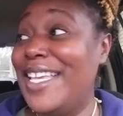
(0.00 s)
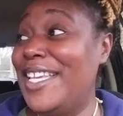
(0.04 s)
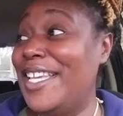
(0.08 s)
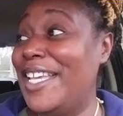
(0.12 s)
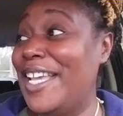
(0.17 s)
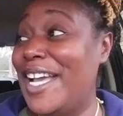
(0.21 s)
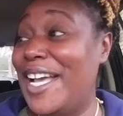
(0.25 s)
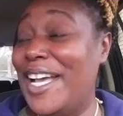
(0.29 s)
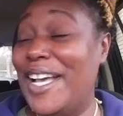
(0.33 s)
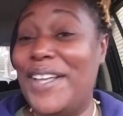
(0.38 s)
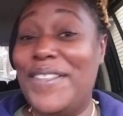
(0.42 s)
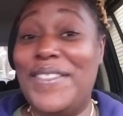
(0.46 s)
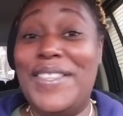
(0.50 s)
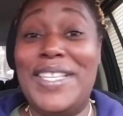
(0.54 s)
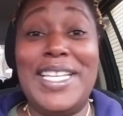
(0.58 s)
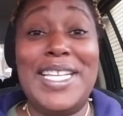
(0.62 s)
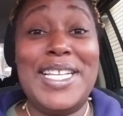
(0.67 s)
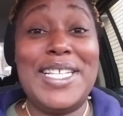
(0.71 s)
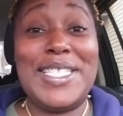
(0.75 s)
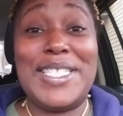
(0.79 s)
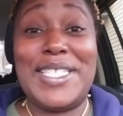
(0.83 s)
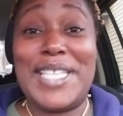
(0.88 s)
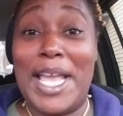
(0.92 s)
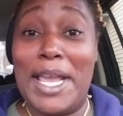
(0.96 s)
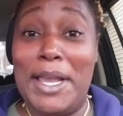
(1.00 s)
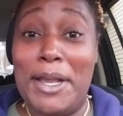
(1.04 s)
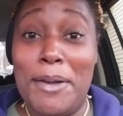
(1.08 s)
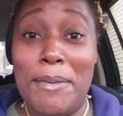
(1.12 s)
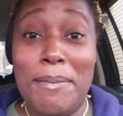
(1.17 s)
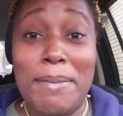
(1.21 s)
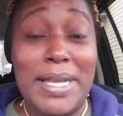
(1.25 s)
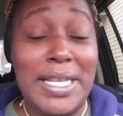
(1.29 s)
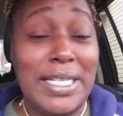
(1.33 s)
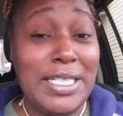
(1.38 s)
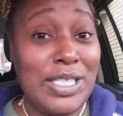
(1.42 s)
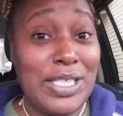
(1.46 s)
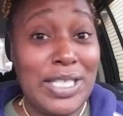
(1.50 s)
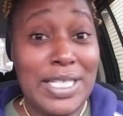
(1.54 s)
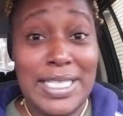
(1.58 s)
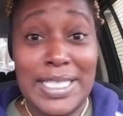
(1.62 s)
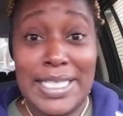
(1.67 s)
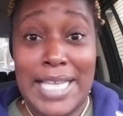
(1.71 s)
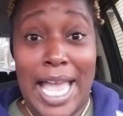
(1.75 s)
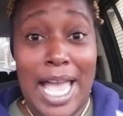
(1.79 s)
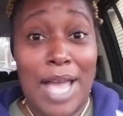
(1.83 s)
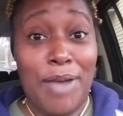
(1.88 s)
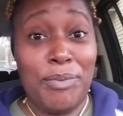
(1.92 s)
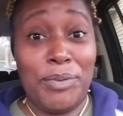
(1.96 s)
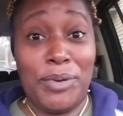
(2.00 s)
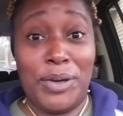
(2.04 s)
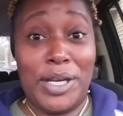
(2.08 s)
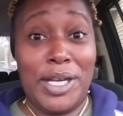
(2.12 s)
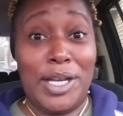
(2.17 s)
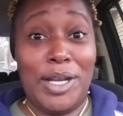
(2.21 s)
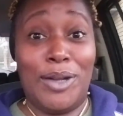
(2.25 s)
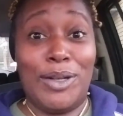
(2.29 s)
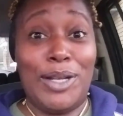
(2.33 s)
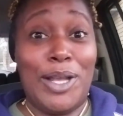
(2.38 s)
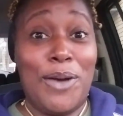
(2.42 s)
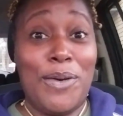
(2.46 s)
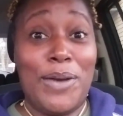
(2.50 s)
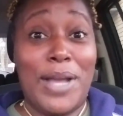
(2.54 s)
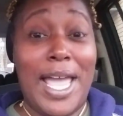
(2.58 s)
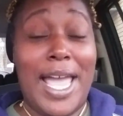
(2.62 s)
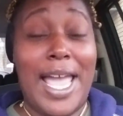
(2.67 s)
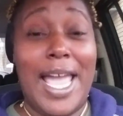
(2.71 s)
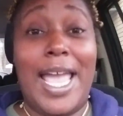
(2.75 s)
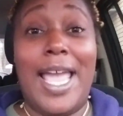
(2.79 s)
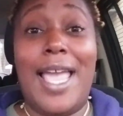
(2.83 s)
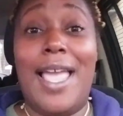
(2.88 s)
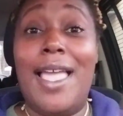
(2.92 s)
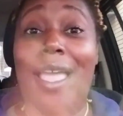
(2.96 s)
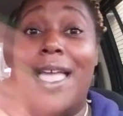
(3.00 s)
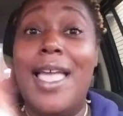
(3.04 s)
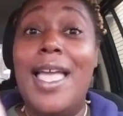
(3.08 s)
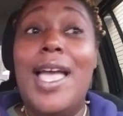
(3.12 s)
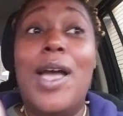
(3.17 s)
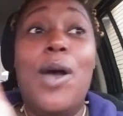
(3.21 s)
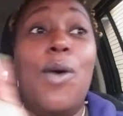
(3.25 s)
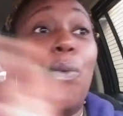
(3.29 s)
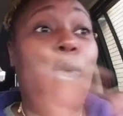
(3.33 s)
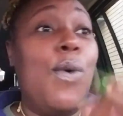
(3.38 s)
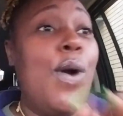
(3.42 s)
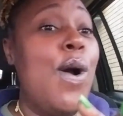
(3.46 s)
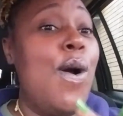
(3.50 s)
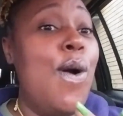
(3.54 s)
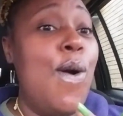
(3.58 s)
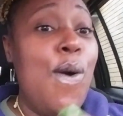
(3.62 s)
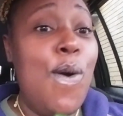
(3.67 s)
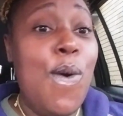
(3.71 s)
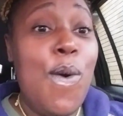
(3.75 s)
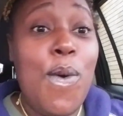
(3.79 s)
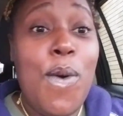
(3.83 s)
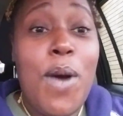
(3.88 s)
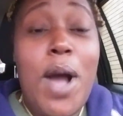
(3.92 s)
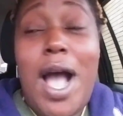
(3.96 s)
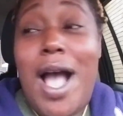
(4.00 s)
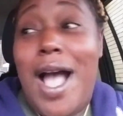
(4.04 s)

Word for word: Y'all, the entanglement just got real, okay? Woo!